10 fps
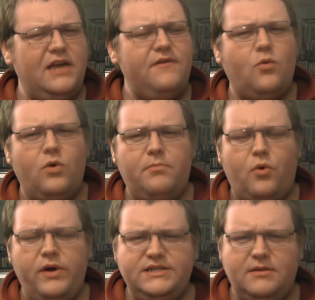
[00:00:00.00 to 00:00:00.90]
Even at one
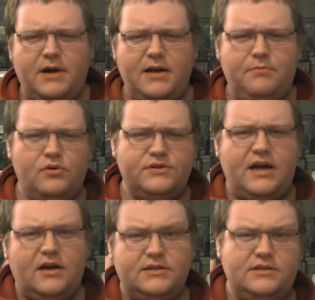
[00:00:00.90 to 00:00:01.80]
point somebody pulls
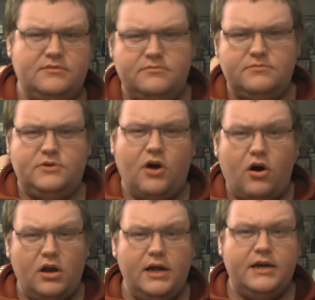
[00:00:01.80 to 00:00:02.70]
out some
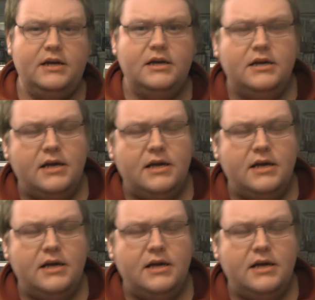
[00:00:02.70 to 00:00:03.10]
garlic